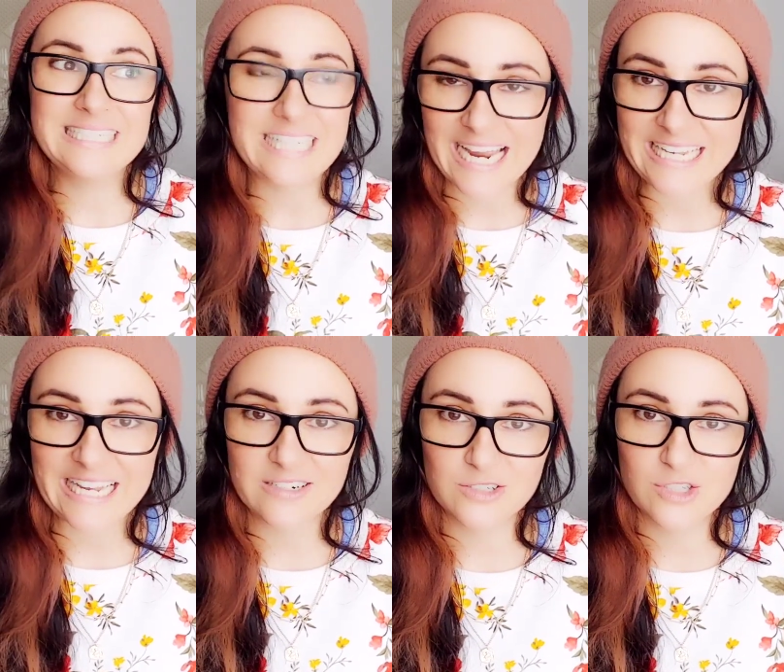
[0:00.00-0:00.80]

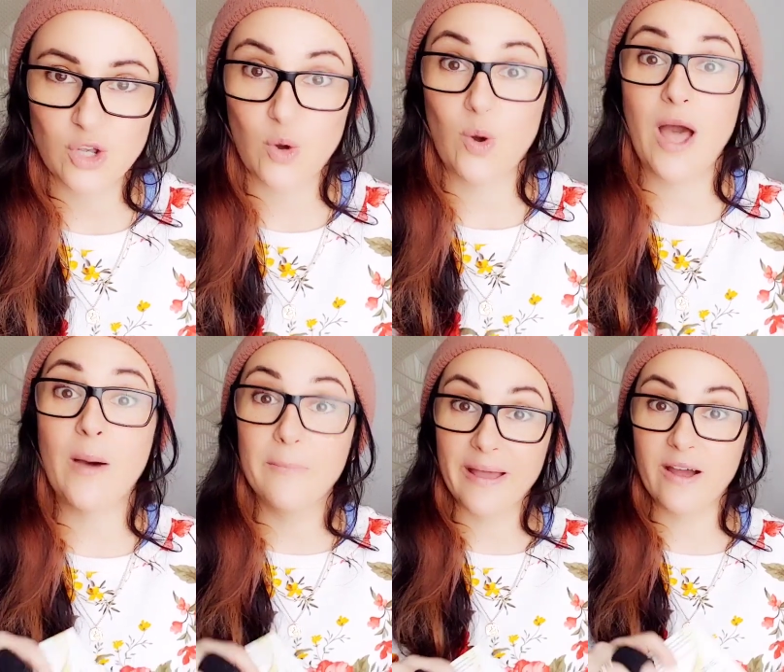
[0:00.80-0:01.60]
decade or so
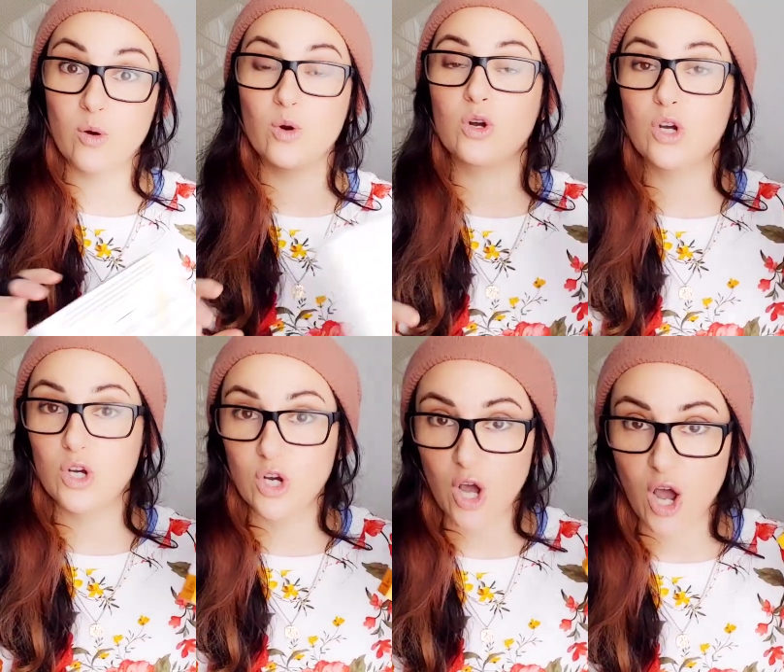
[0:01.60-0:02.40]
about
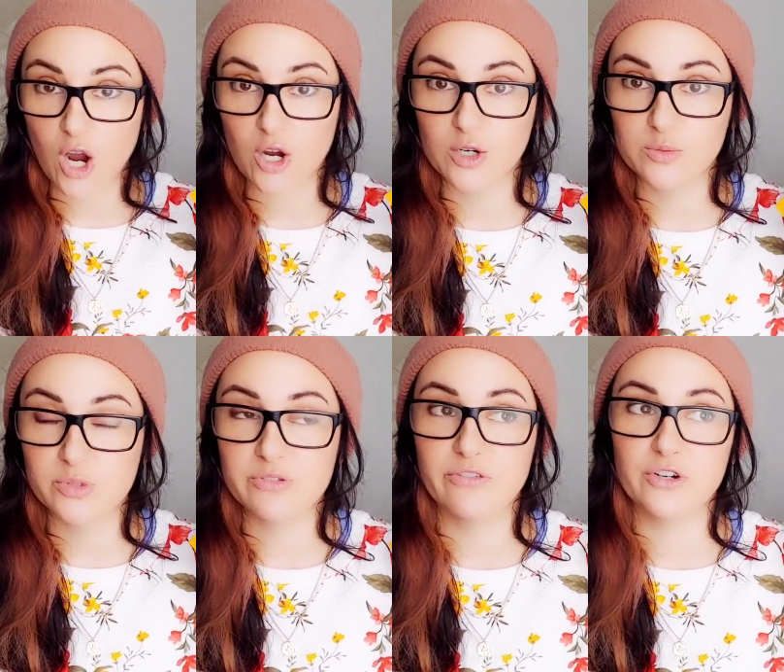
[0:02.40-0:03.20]

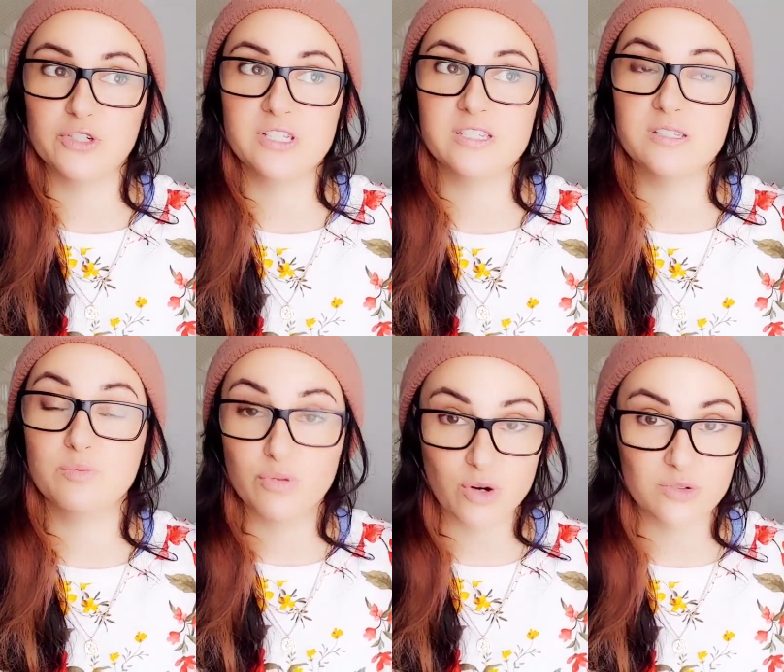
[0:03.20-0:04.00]
carbs versus
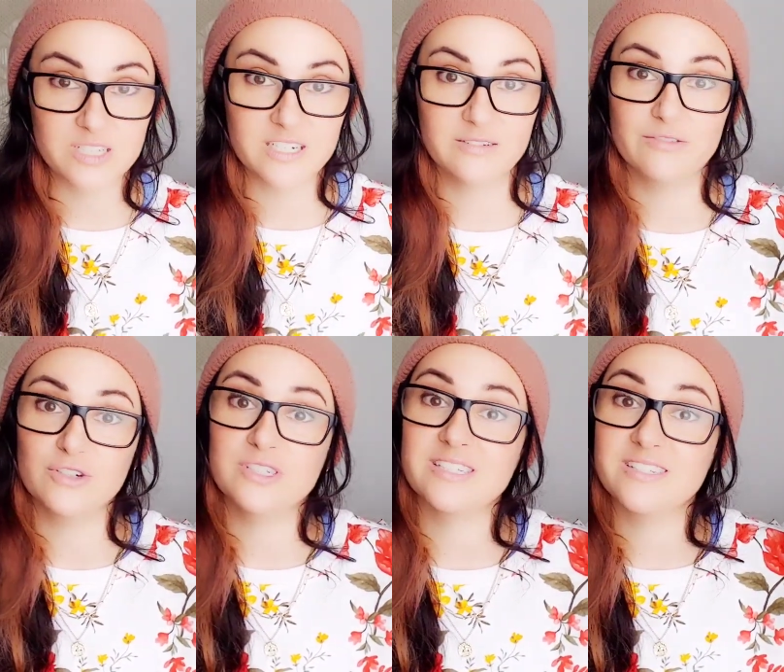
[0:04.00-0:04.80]
protein
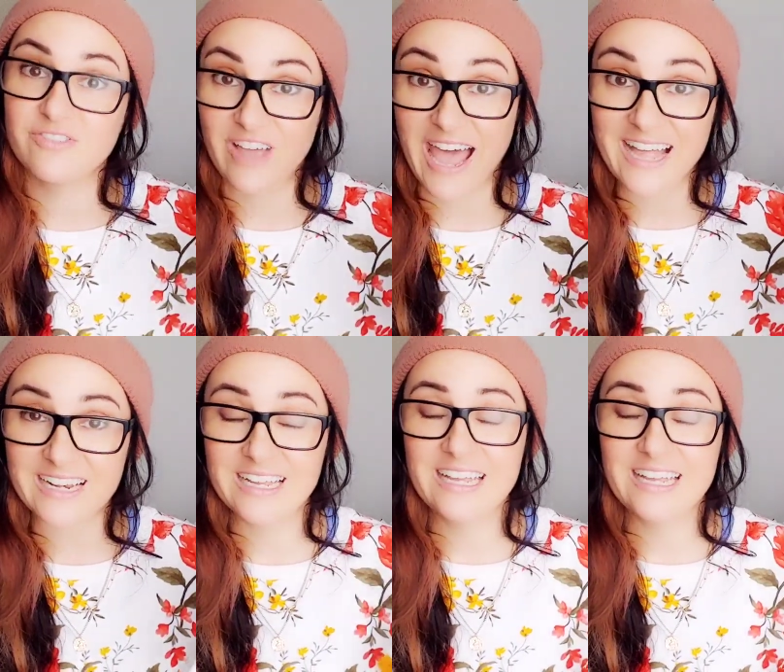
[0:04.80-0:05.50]
versus fat,